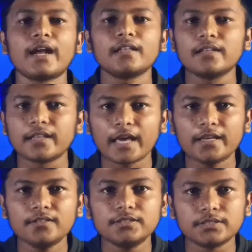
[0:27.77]
had
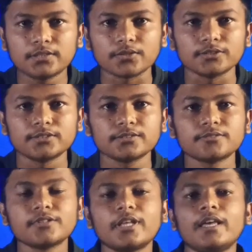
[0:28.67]
9
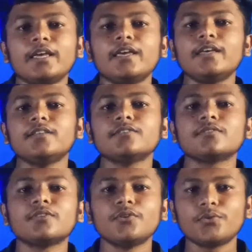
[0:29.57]
zeros.
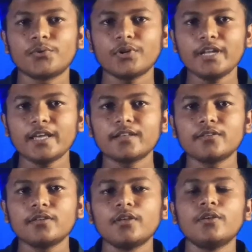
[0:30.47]
In
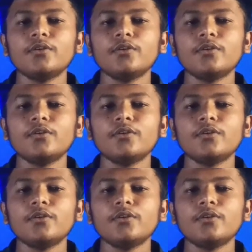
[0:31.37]
trillion,